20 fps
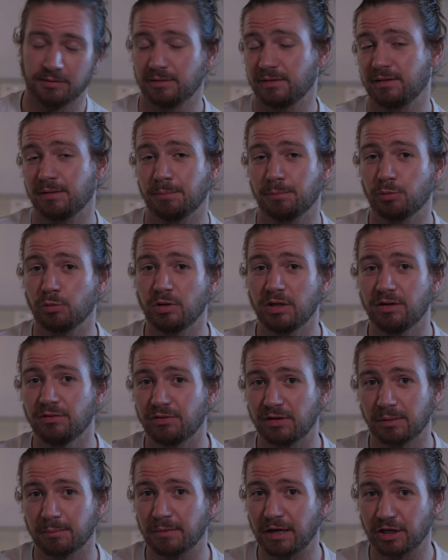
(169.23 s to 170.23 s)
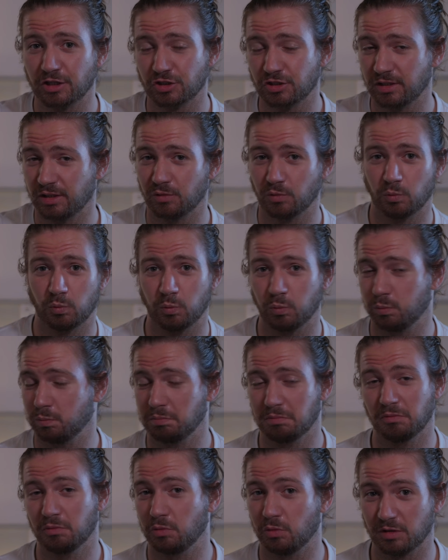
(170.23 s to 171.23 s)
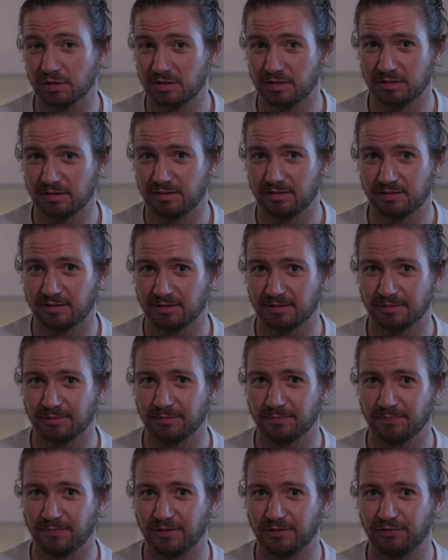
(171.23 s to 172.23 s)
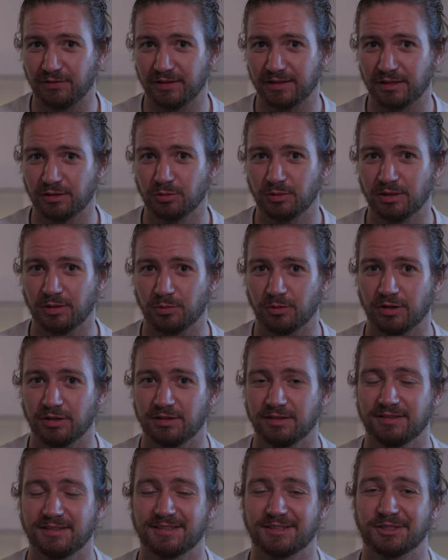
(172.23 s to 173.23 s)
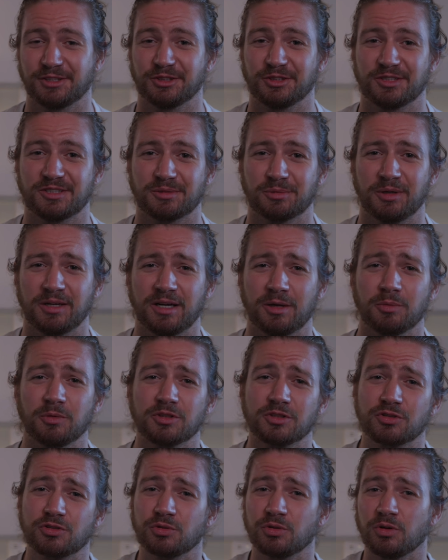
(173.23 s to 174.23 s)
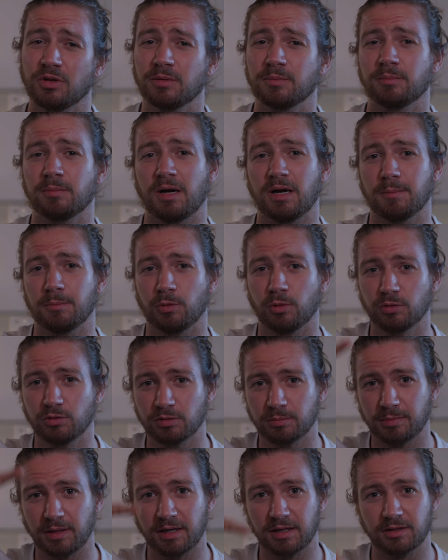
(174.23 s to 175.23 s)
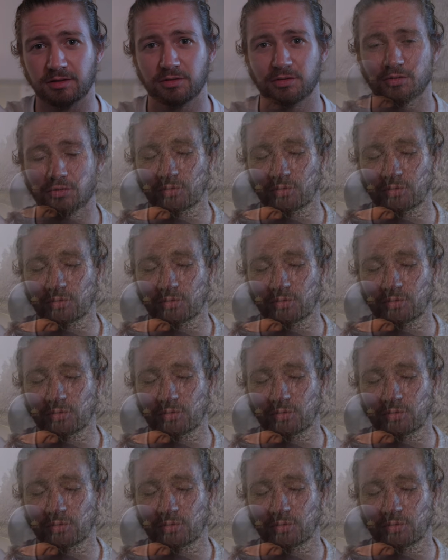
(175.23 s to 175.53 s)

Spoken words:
the breathing mesh net wasn't the thing I really wanted, because when I was doing my motorbike